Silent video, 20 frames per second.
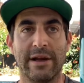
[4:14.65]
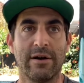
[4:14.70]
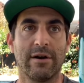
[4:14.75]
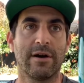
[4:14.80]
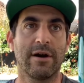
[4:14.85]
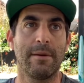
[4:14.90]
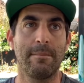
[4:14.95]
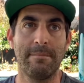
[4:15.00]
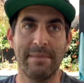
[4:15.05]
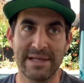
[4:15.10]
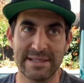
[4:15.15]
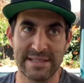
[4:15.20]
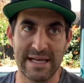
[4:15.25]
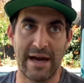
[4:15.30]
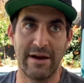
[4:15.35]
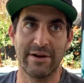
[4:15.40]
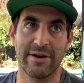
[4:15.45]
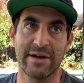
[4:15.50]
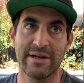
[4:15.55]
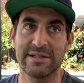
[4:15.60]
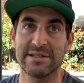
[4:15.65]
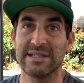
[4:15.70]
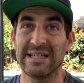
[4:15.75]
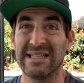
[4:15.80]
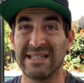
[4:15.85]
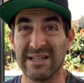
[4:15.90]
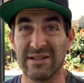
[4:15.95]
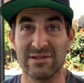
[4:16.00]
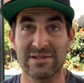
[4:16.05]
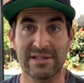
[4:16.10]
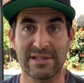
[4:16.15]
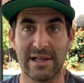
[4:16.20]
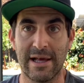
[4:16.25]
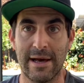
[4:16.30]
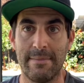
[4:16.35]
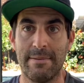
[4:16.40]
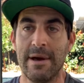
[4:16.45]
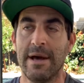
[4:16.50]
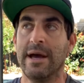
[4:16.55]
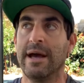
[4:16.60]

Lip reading: You're going to miss out. You're going to see deals slip,